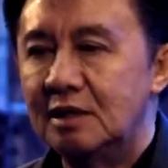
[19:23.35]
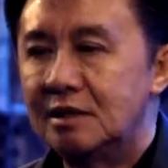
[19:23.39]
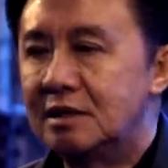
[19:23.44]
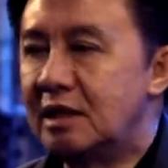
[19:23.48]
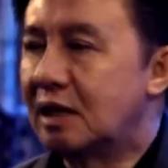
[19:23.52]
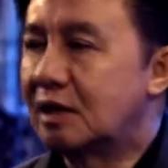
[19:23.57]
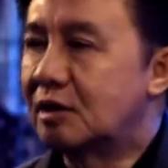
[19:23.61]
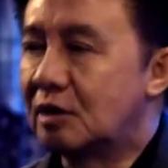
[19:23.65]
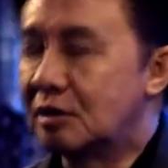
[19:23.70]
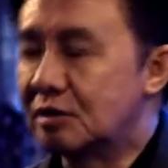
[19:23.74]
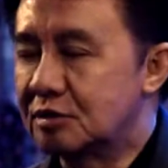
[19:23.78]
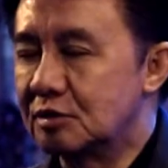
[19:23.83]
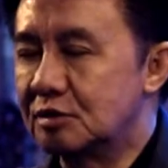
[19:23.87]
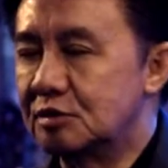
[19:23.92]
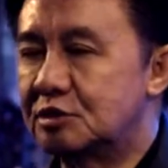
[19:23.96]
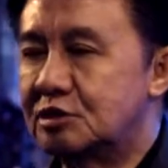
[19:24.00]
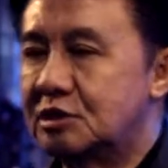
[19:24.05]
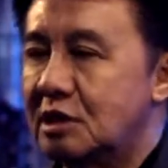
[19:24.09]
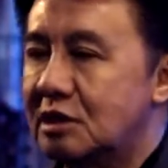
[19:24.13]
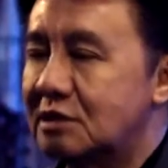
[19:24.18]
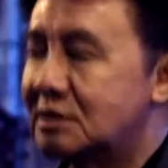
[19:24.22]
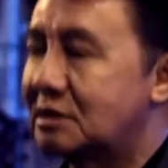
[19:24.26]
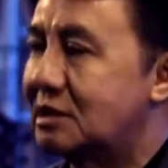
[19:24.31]
They go to
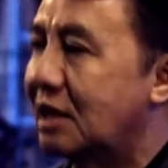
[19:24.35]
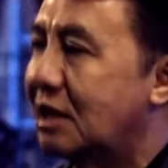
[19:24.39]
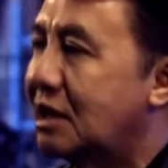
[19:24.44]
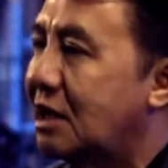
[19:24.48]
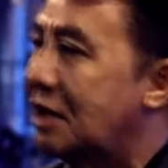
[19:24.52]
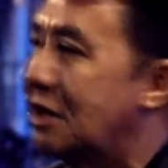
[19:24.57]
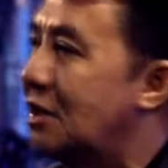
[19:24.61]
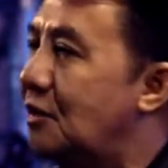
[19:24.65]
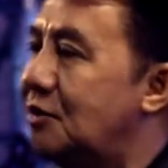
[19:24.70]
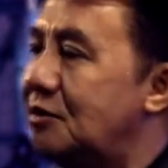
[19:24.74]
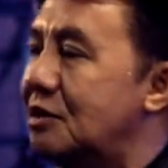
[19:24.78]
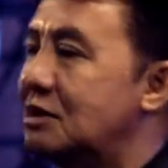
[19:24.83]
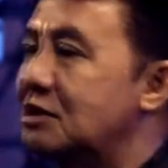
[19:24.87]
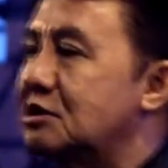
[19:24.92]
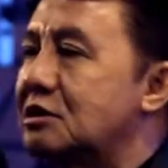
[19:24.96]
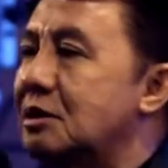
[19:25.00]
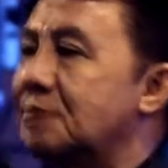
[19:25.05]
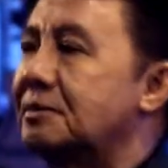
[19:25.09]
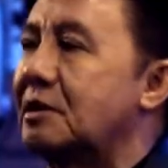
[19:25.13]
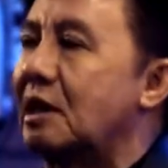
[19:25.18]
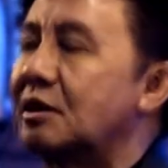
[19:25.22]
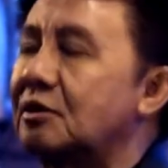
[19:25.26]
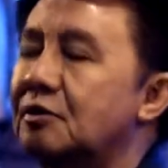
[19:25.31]
church, they cannot
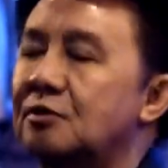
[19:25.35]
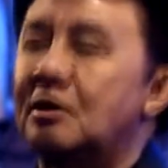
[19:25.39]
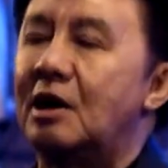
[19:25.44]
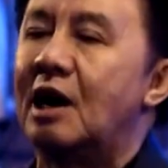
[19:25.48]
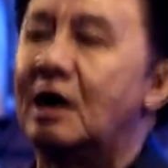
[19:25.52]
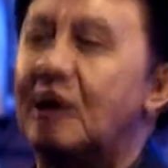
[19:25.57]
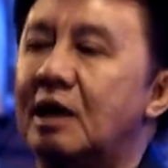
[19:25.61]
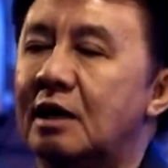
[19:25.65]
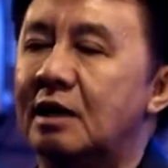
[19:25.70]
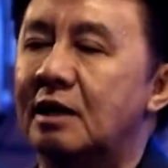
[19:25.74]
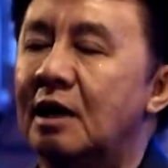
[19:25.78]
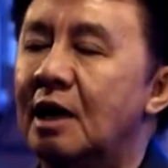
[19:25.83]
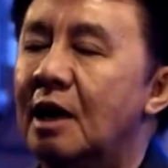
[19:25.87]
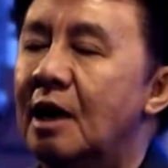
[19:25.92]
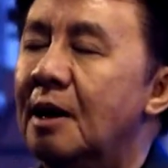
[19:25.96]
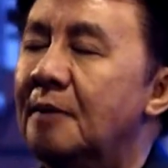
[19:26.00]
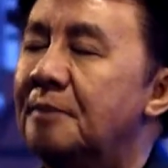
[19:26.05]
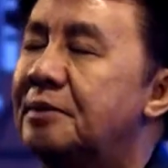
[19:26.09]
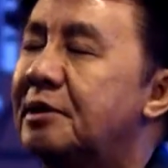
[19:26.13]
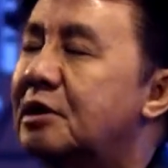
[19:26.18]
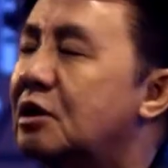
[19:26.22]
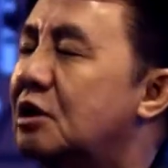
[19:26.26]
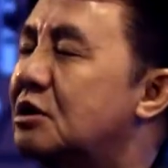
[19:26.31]
worship God. Why?
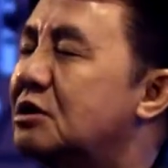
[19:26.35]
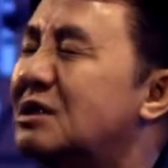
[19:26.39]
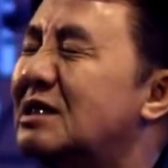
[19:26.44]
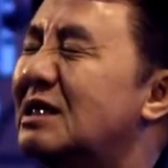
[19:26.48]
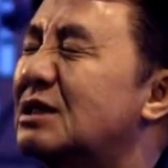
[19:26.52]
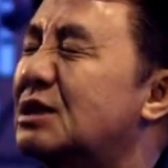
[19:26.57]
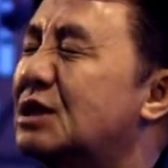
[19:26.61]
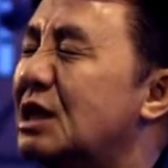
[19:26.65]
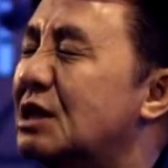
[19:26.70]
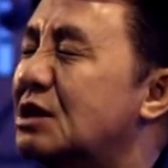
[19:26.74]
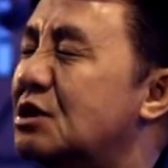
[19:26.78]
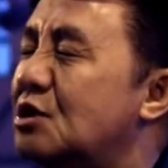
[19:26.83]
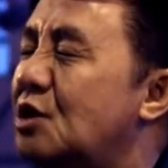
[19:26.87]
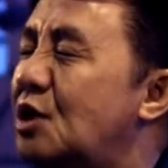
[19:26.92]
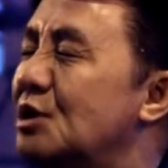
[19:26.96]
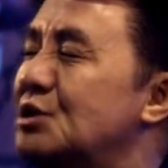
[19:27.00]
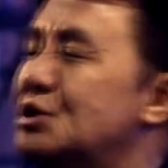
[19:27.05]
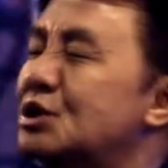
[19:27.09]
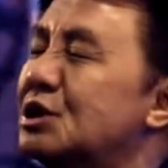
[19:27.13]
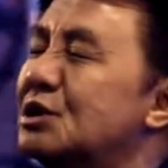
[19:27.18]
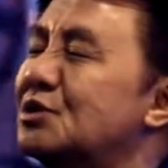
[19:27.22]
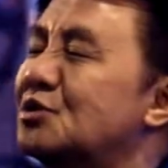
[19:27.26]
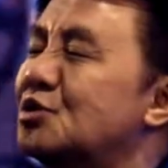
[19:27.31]
Because they just
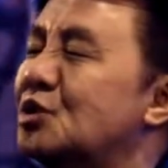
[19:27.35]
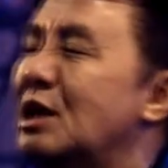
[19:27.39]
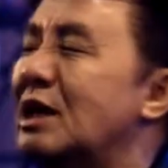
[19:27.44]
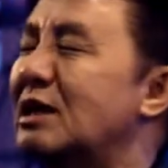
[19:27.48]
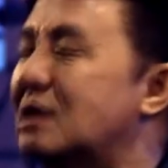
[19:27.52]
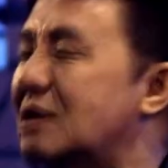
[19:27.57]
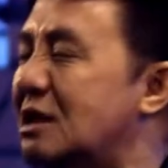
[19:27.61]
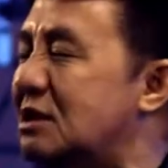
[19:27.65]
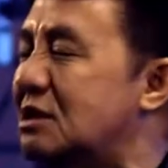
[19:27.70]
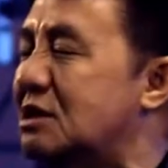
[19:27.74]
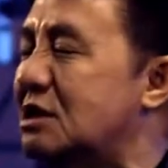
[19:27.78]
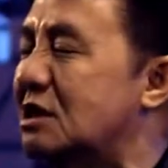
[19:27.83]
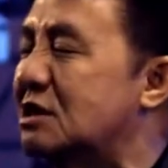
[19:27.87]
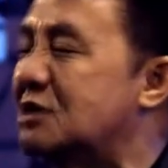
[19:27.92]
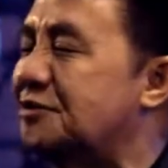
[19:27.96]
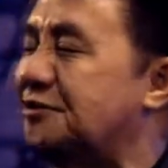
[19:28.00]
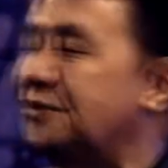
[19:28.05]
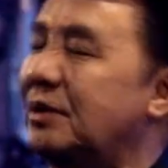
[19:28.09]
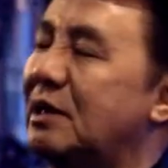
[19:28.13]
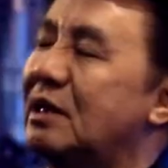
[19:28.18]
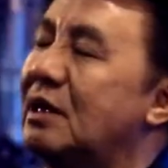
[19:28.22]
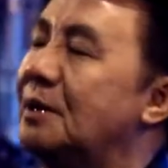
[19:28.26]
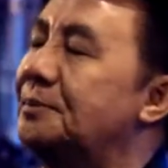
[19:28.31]
concentrate, they
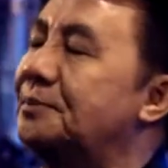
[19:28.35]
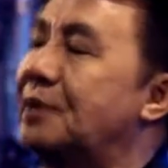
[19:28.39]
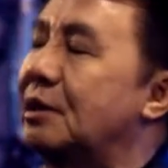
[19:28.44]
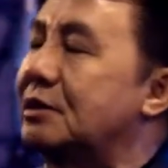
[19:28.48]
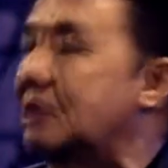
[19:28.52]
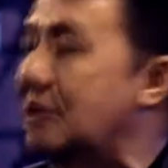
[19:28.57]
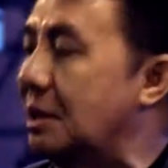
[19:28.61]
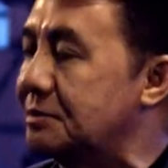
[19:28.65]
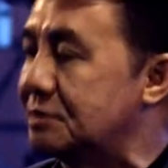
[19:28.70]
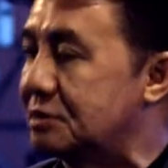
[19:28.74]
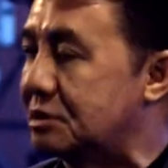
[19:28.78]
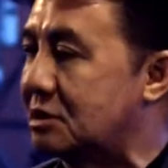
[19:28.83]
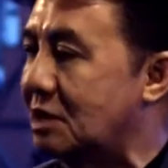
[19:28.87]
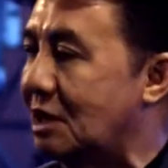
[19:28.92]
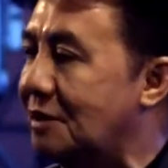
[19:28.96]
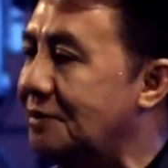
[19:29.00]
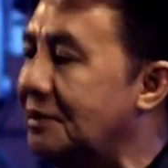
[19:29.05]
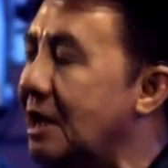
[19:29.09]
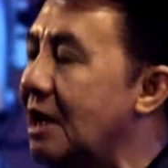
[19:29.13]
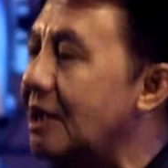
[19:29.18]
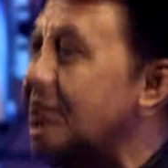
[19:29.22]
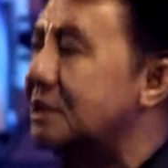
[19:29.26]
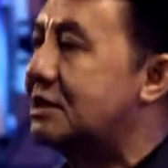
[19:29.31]
just feel about
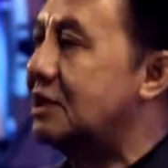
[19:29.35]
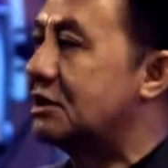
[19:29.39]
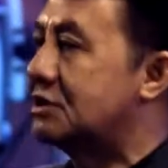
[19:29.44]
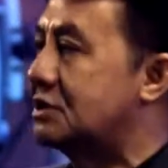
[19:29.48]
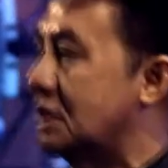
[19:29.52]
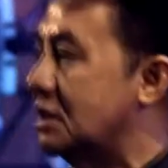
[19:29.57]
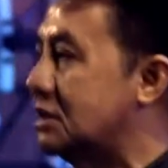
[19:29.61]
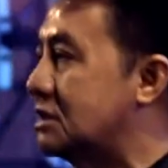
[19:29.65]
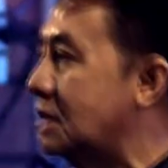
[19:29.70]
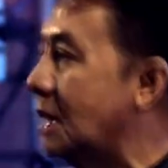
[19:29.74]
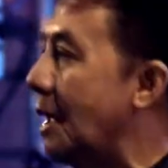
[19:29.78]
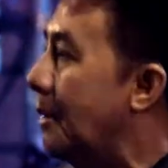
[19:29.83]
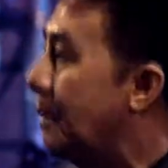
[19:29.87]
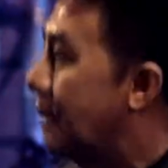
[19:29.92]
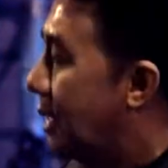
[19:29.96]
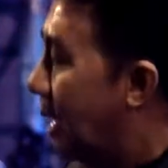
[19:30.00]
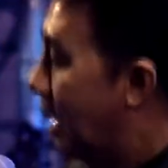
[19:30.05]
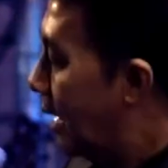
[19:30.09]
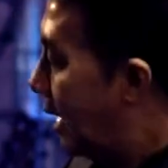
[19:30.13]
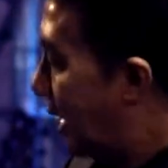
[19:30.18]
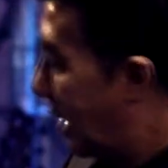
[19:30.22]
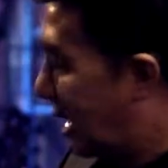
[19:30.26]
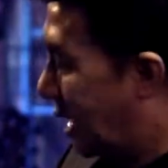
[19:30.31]
themselves, they just,
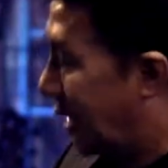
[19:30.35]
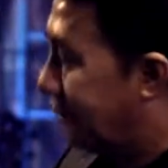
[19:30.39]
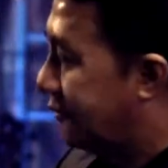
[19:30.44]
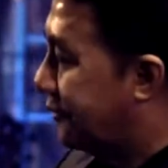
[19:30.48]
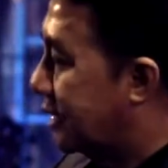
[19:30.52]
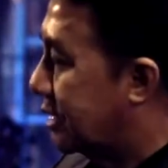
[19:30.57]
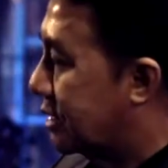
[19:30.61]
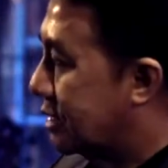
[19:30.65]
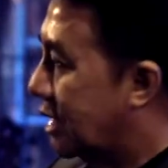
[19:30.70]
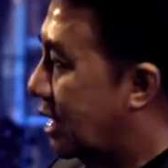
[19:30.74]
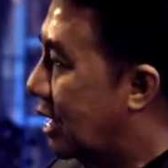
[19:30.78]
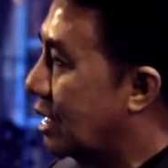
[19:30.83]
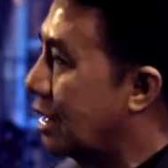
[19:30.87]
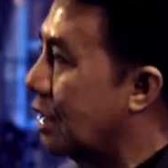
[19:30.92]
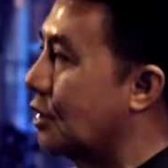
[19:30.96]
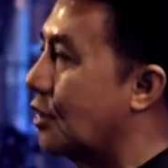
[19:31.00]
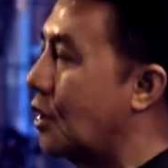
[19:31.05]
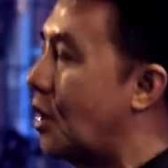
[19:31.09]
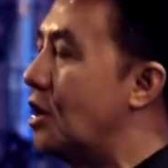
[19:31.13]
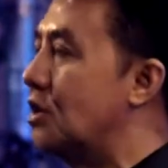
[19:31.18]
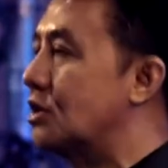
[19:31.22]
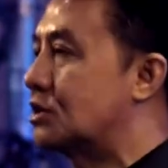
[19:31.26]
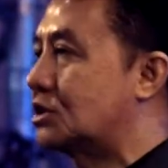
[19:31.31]
everything
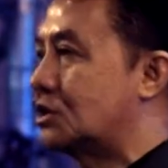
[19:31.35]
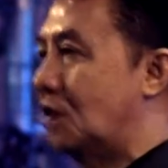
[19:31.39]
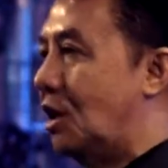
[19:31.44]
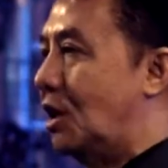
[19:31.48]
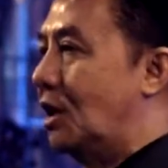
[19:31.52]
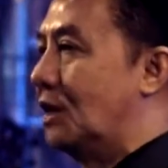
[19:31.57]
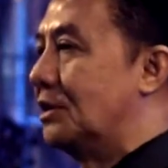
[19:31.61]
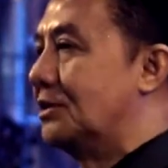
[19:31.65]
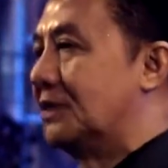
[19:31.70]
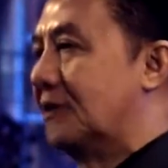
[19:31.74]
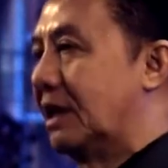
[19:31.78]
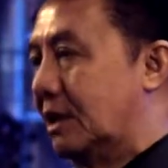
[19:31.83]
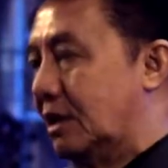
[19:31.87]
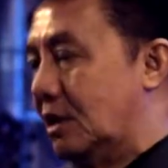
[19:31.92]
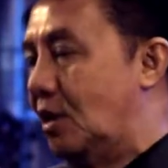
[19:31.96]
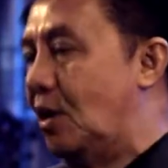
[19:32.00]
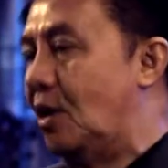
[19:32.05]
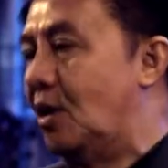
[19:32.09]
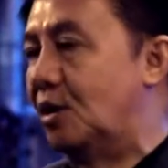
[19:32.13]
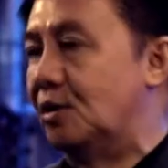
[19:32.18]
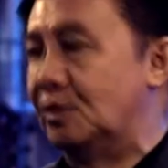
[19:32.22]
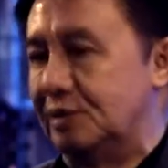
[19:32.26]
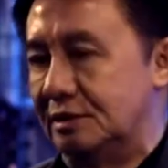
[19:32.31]
goes on their
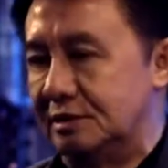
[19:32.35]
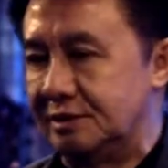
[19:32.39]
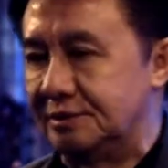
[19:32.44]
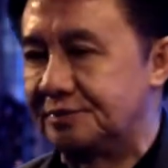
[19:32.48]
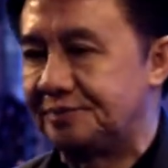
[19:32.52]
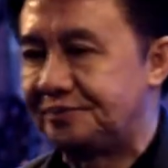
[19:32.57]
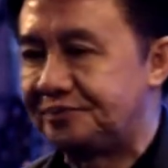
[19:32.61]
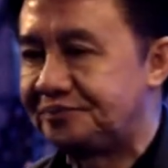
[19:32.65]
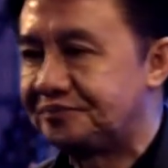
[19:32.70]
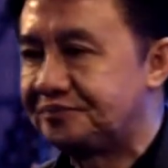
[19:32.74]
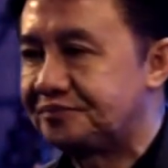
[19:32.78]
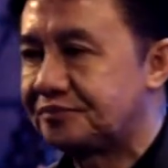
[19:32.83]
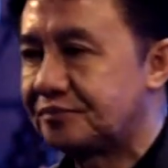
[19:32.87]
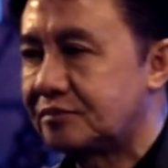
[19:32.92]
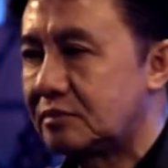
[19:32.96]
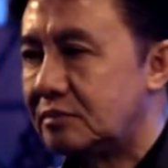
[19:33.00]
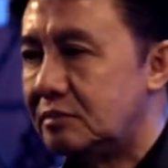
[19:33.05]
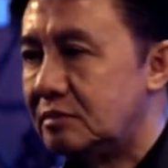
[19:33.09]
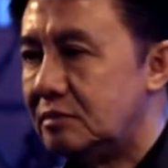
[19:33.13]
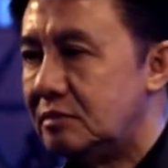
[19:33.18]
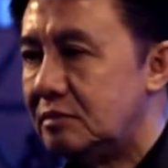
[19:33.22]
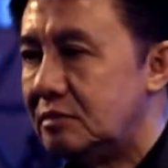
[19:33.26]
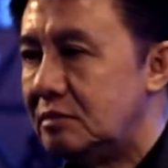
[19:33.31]
own
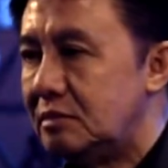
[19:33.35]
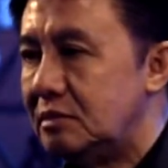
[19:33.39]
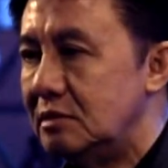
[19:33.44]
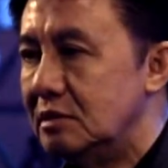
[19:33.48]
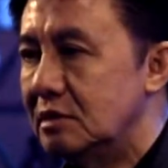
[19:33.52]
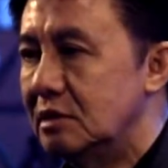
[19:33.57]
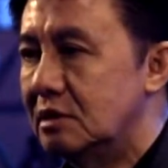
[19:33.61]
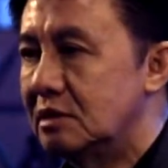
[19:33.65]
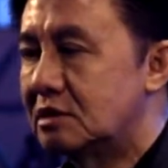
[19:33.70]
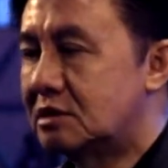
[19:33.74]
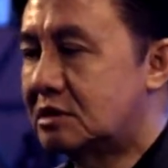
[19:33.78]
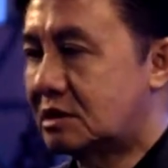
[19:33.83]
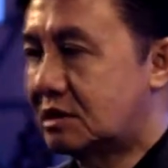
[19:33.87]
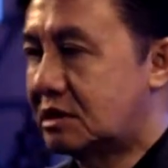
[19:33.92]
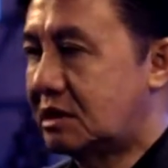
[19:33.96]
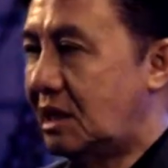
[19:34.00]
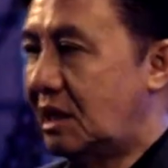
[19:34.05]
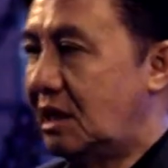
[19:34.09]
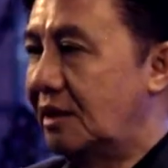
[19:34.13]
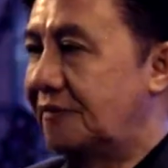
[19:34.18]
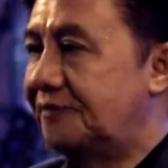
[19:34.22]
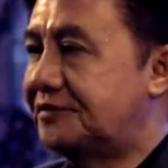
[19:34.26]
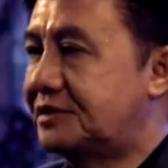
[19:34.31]

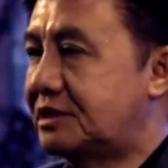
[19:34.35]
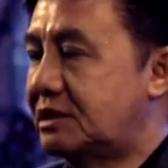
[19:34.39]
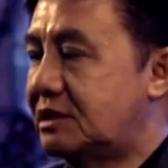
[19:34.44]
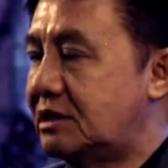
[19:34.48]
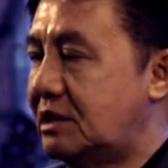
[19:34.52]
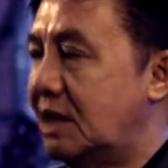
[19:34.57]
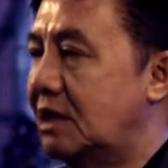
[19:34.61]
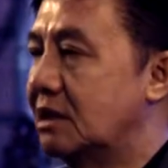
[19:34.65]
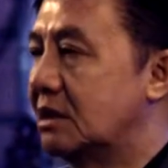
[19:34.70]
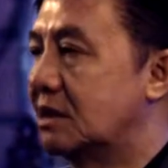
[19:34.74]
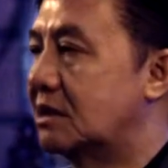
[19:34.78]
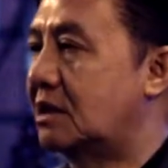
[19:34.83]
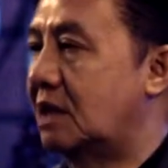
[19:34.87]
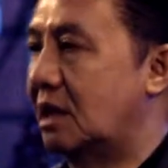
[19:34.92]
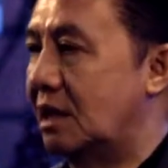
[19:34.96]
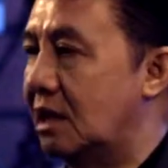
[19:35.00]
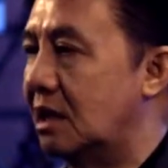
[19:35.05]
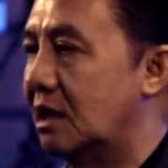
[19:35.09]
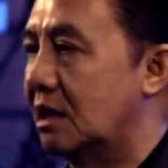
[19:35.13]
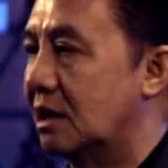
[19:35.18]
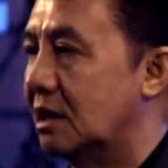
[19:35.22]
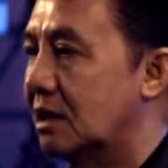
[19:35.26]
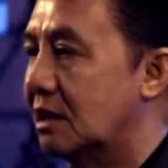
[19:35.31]
self
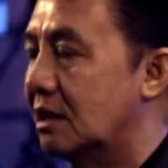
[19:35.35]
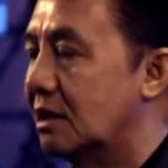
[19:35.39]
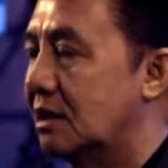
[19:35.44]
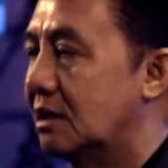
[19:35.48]
centered.